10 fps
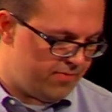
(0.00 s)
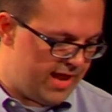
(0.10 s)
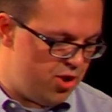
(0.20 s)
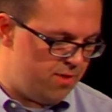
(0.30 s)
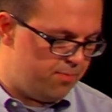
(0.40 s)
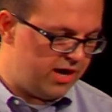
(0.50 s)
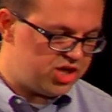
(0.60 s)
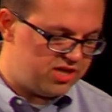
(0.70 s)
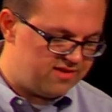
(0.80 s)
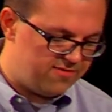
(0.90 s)
In your
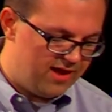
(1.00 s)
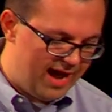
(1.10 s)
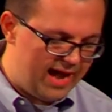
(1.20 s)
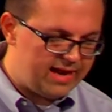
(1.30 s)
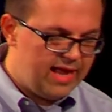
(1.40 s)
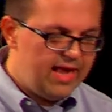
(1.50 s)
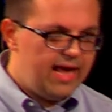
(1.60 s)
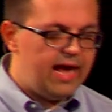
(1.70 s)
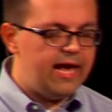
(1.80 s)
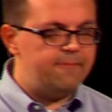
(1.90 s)
impressions of God,
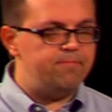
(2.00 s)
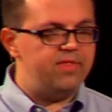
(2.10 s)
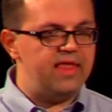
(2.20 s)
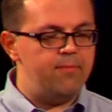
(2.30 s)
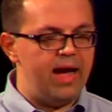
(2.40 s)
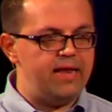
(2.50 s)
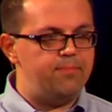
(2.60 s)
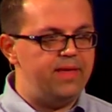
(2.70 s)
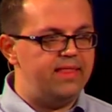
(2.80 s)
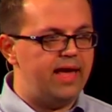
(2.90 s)
they might
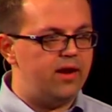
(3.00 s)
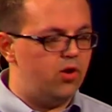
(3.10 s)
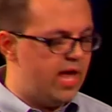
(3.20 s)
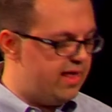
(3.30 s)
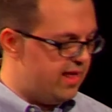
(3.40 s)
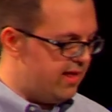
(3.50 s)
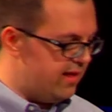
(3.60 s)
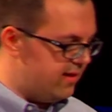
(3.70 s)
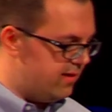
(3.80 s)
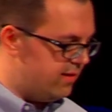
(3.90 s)
be that, okay,
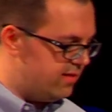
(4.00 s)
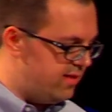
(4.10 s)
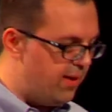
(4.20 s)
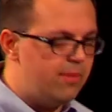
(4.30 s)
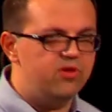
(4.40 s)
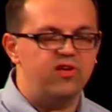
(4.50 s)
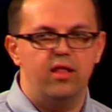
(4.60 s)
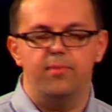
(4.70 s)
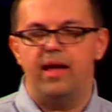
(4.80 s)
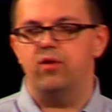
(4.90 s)
the Bible's
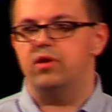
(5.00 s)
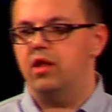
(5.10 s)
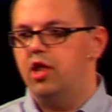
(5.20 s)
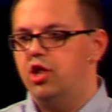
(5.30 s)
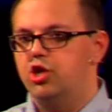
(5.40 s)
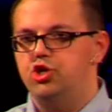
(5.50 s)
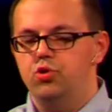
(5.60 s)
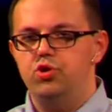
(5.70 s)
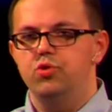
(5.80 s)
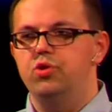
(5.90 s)
all about
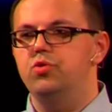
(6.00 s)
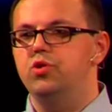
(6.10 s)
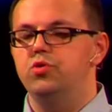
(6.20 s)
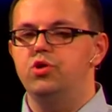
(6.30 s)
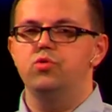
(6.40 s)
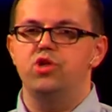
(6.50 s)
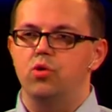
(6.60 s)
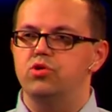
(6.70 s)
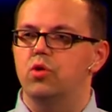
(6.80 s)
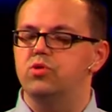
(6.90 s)
do,
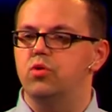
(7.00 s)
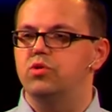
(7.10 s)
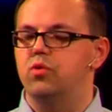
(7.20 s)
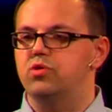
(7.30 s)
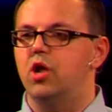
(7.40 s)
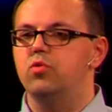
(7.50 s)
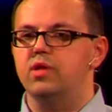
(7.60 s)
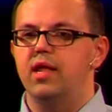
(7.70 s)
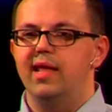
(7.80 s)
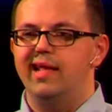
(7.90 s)
don't.
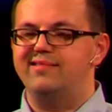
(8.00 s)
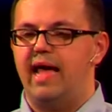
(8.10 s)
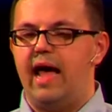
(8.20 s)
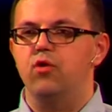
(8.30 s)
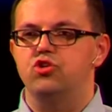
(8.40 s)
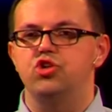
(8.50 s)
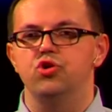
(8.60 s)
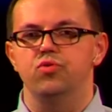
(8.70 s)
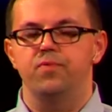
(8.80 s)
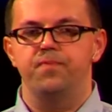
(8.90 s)
It's a
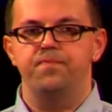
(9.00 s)
how-to.